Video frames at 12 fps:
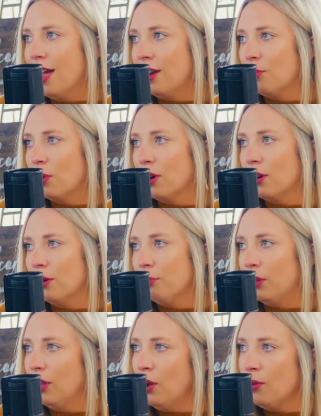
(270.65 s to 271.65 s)
And we're
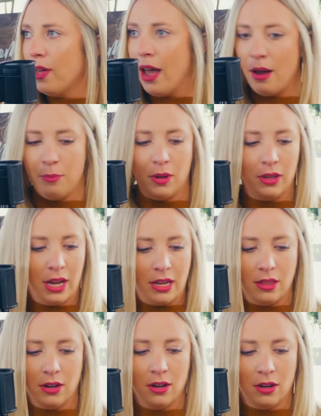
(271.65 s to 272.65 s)
below that. But
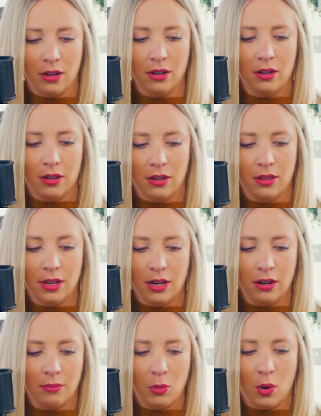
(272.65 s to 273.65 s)
like there
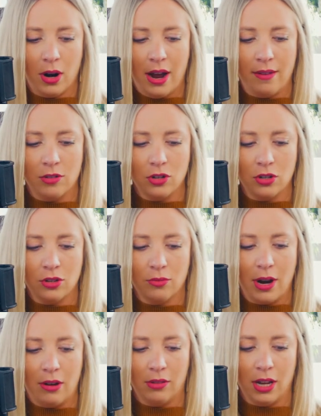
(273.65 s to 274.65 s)
are more averages
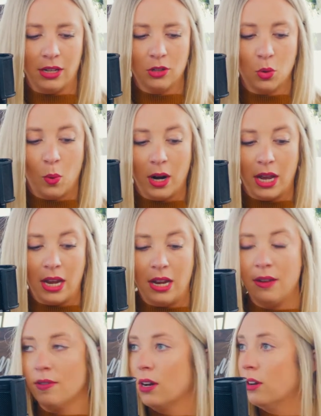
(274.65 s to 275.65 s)
around like 20,
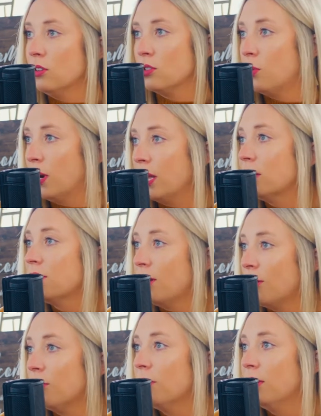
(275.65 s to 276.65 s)
even under 20.
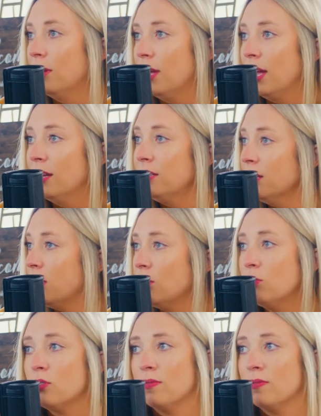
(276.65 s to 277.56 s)
So it's a huge